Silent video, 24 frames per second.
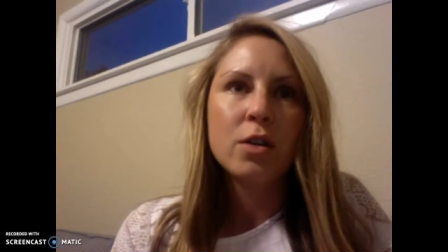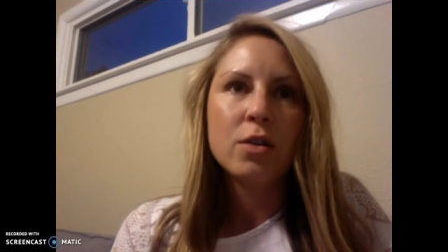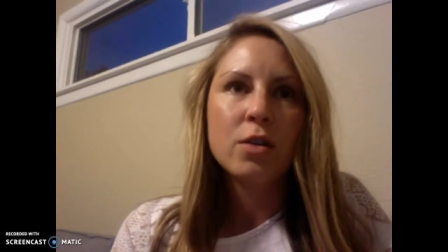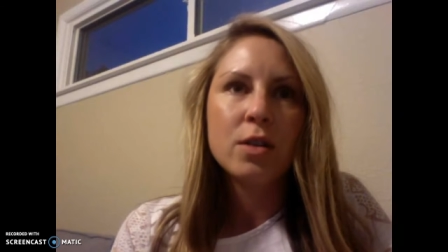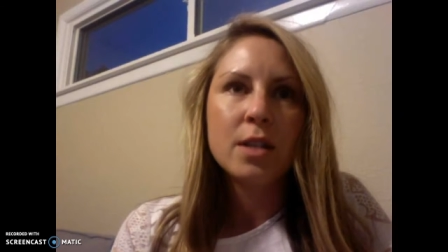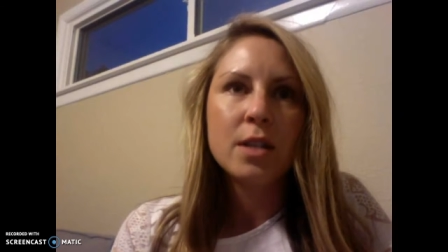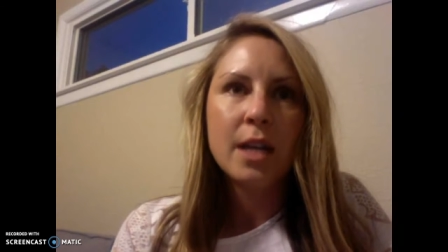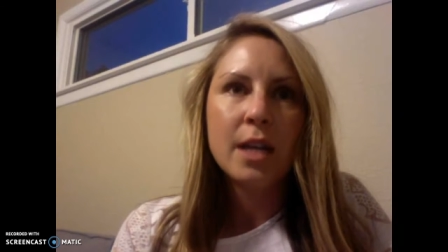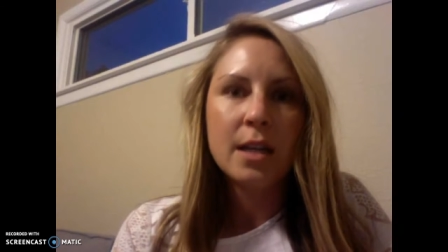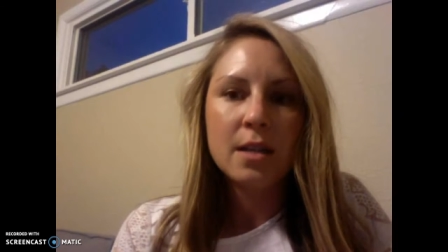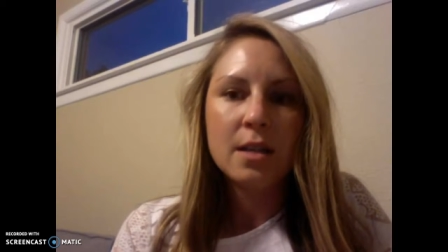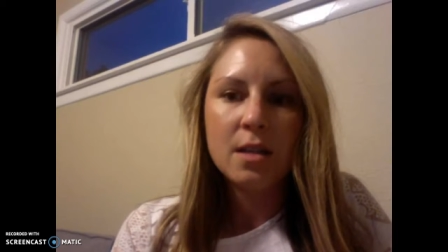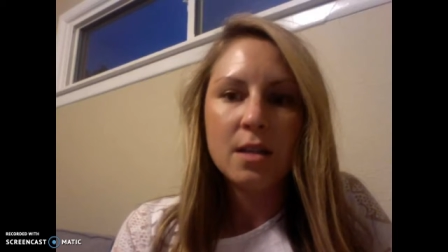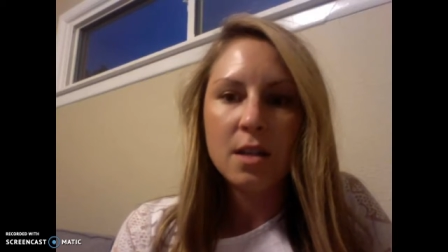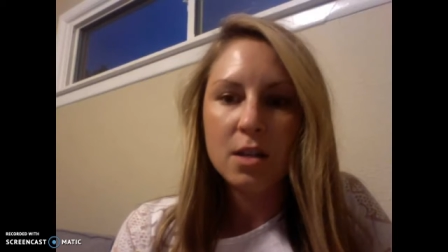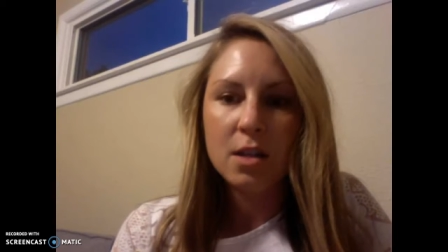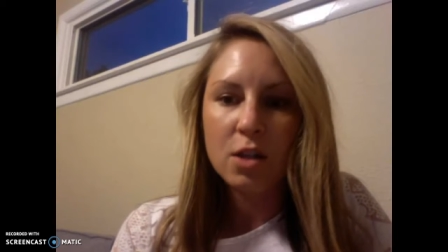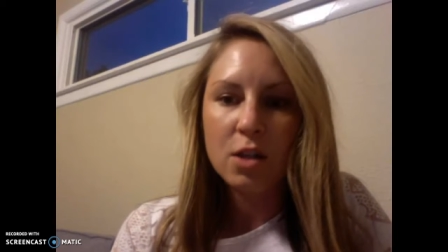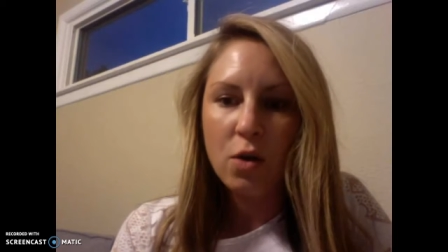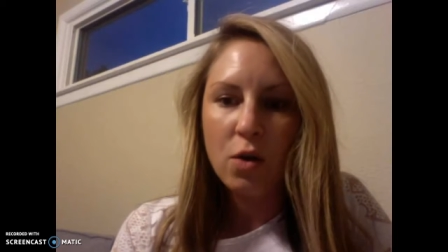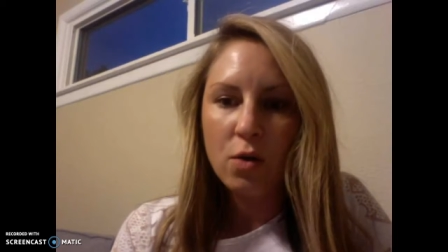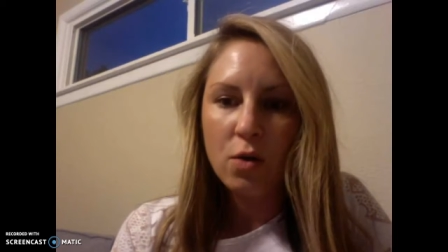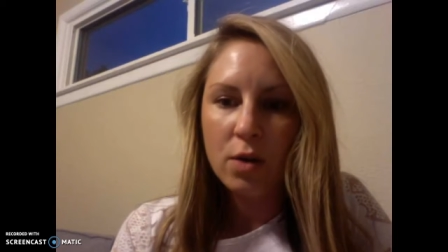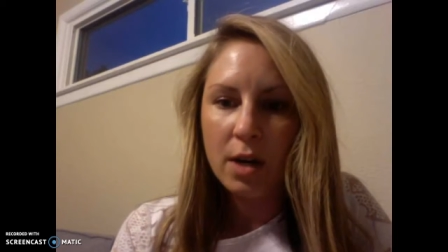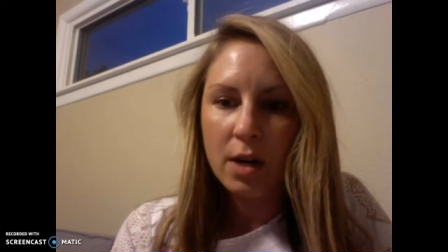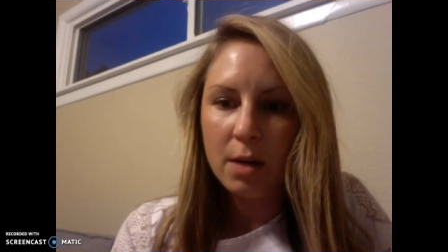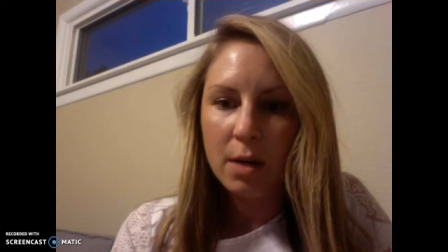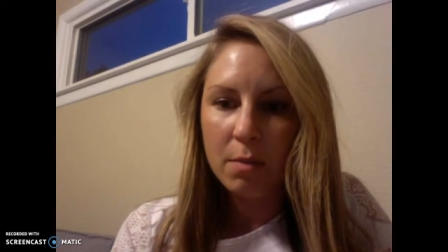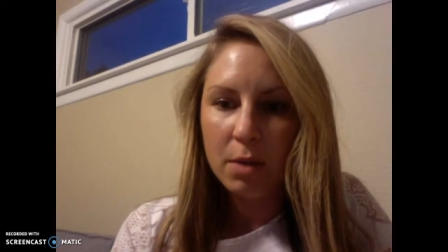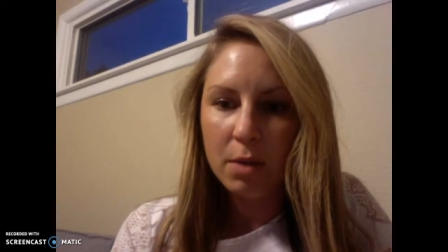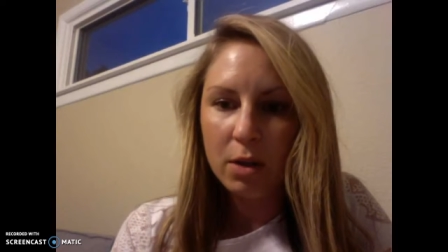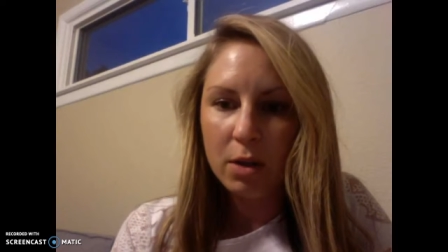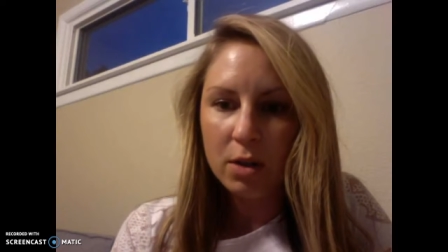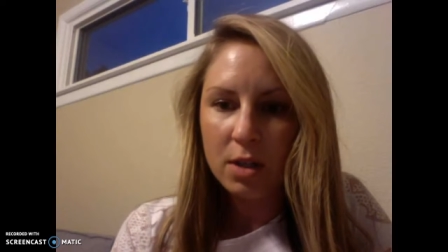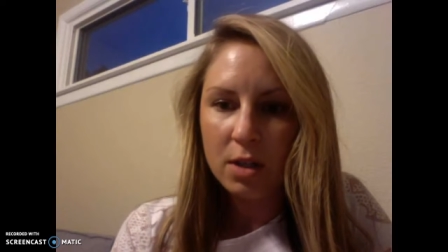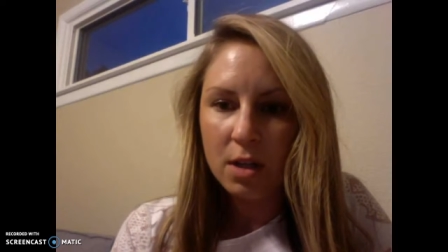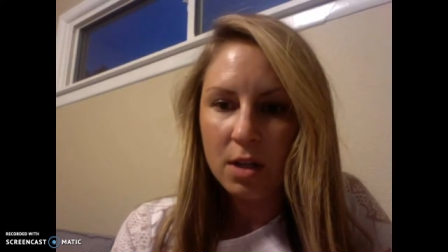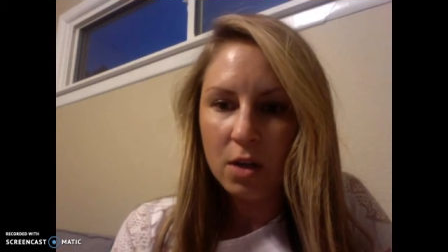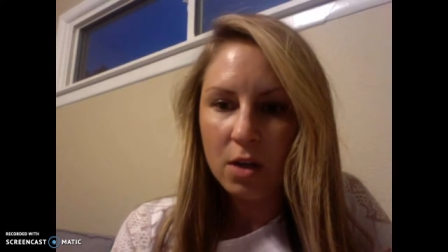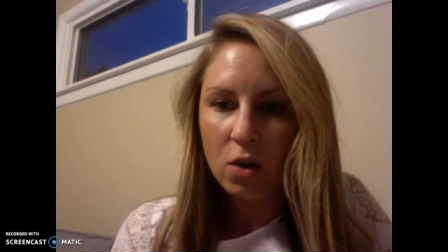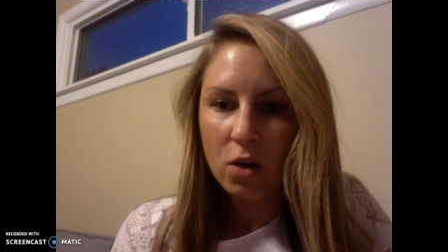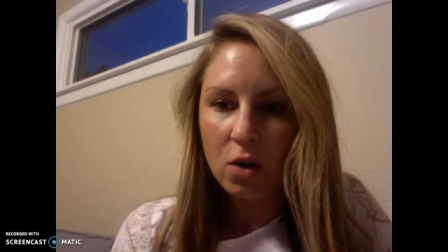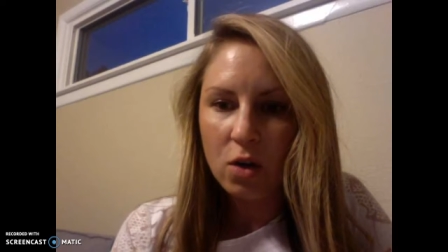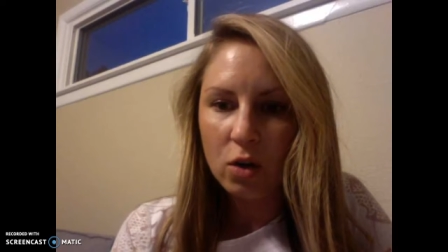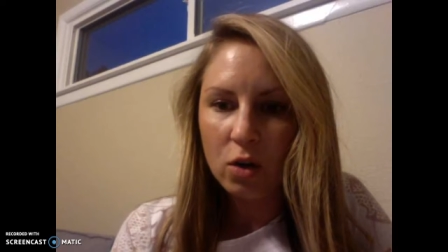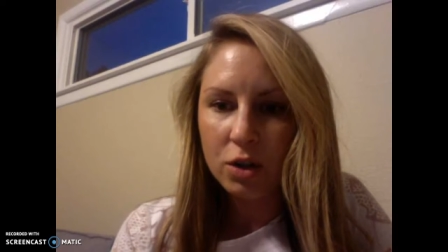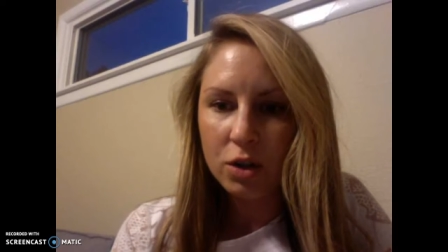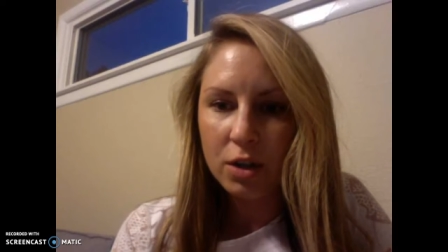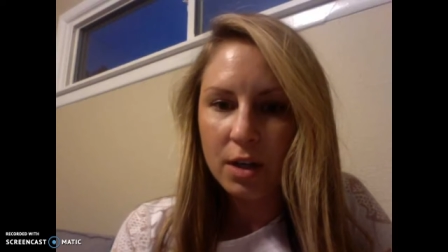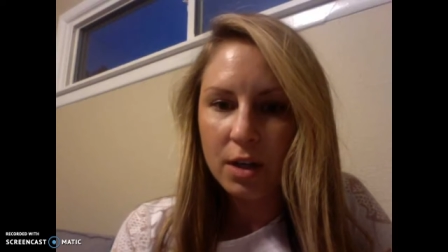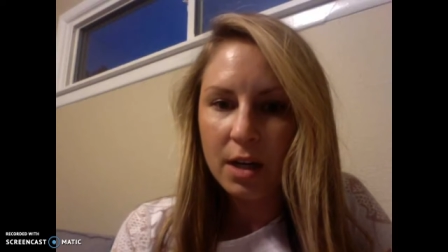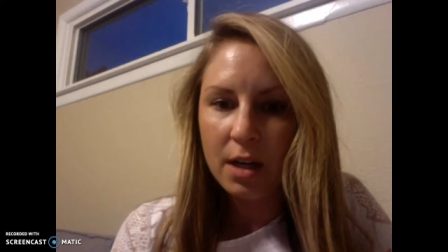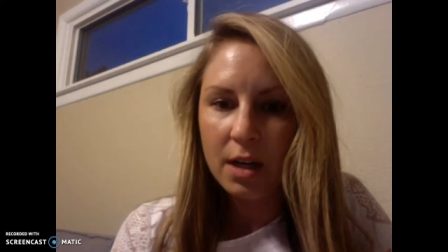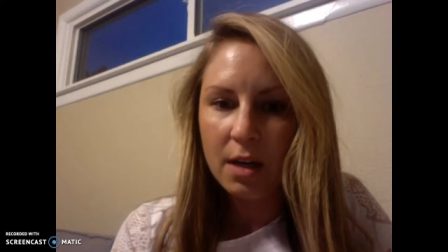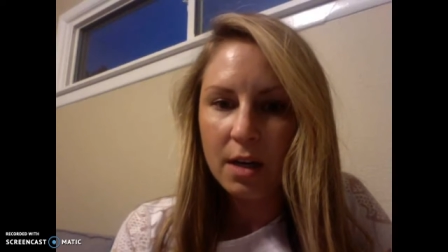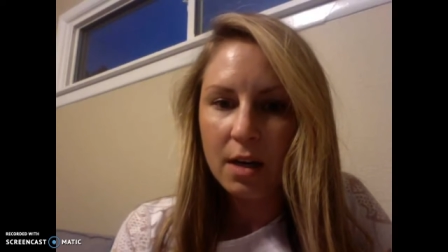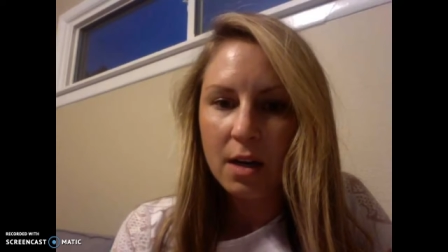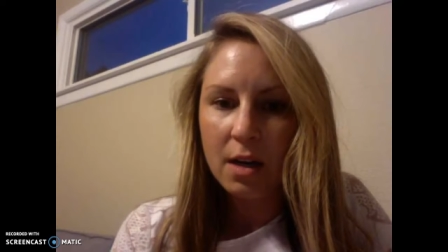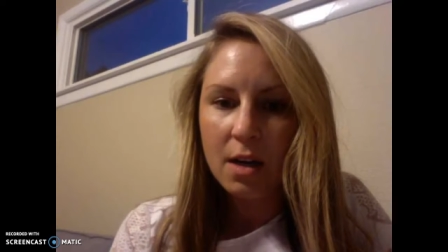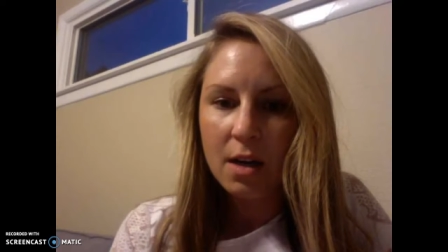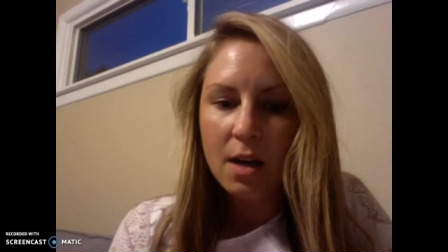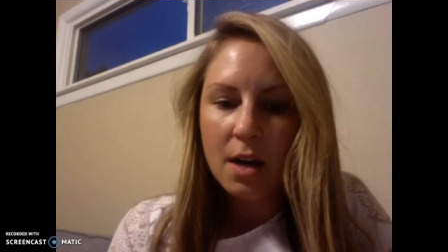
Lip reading: sets the tone and builds the culture, and